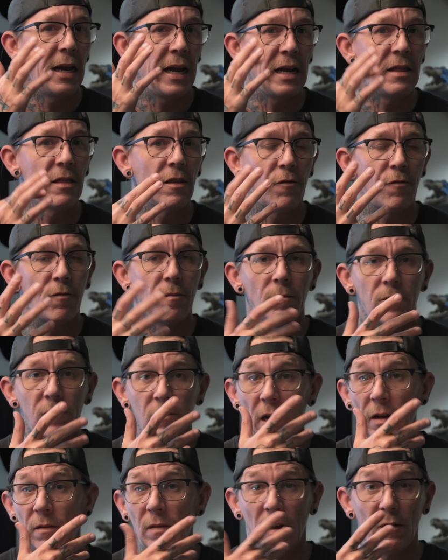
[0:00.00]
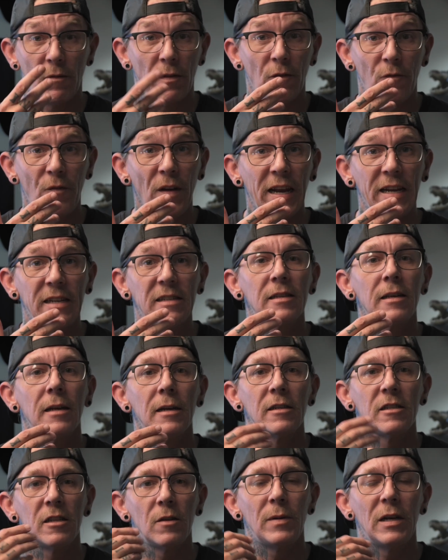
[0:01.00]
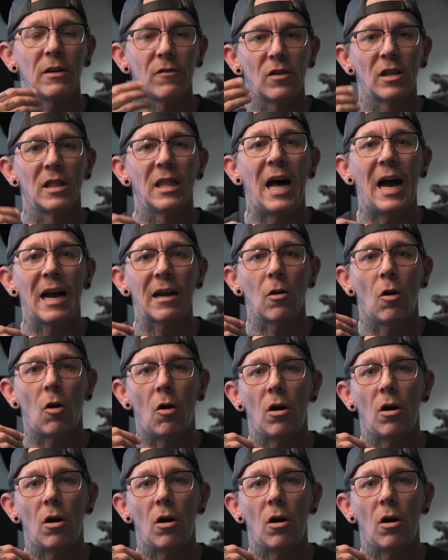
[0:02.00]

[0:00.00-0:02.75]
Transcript: of the face to be able to lock